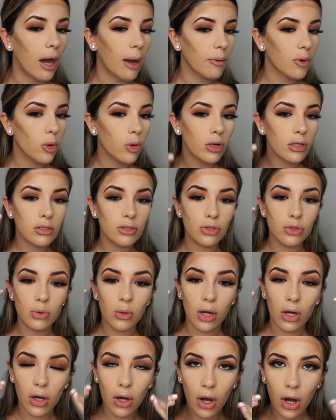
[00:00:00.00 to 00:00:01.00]
I'm going
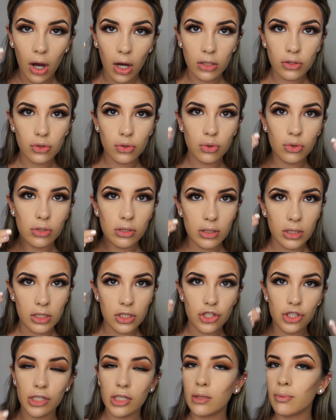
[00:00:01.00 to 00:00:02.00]
to contour the
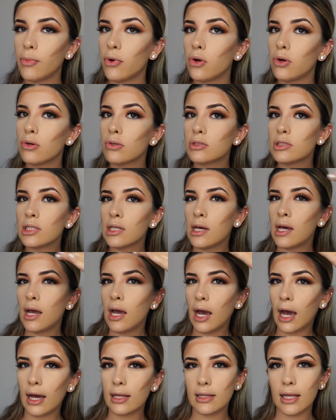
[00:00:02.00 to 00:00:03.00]
cheekbones.
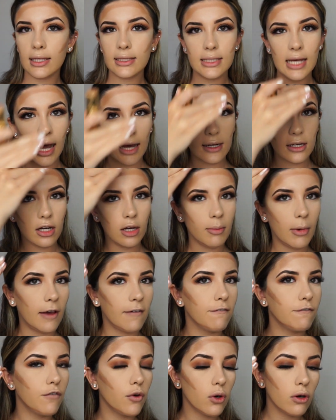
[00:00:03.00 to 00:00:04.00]
I'd like to add it on my
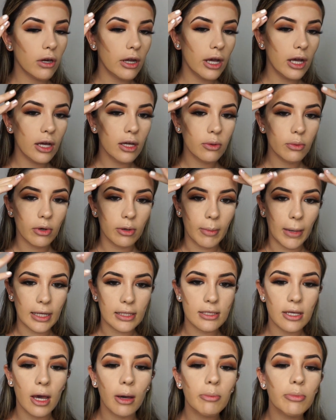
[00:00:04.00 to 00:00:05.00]
forehead where my
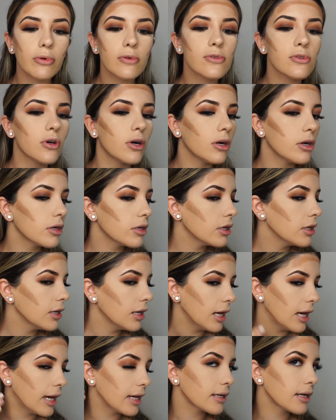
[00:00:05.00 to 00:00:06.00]
temples are
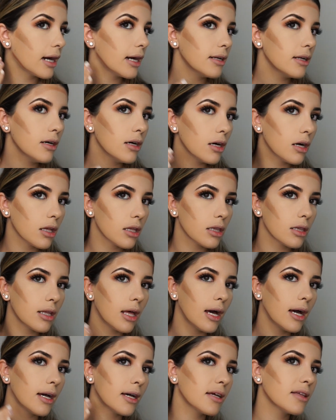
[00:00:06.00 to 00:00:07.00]
and kind of
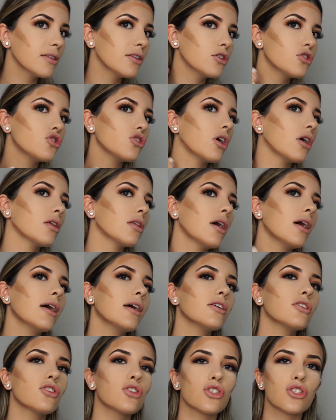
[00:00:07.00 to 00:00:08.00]
align the
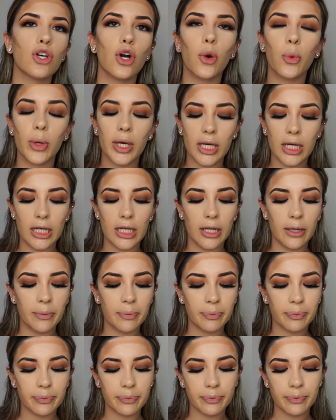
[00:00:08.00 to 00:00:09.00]
jawline just so we could
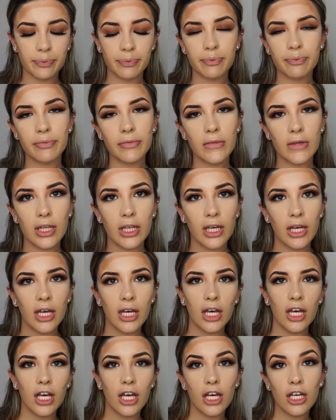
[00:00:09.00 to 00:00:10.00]

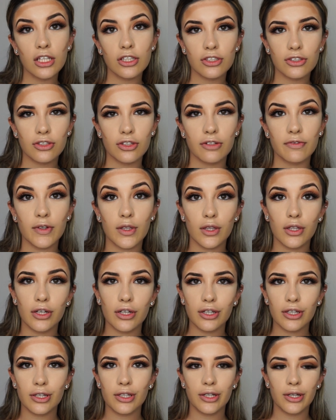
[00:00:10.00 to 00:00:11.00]
serve a
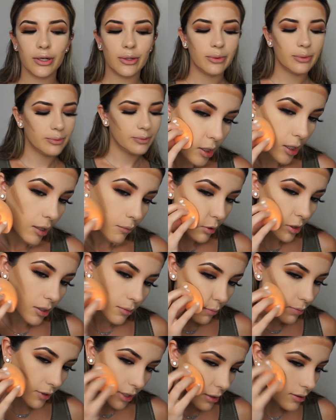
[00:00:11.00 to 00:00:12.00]
look, you know. Now I'm
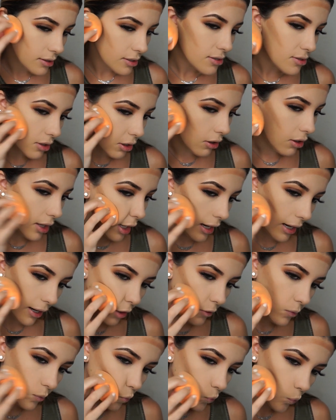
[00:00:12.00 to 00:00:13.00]
gonna blend this all
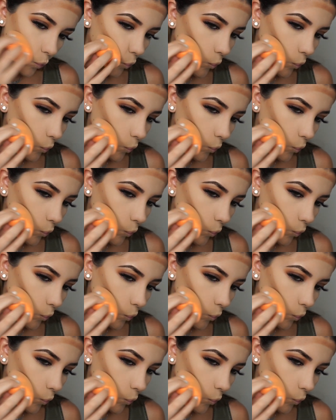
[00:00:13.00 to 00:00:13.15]
out.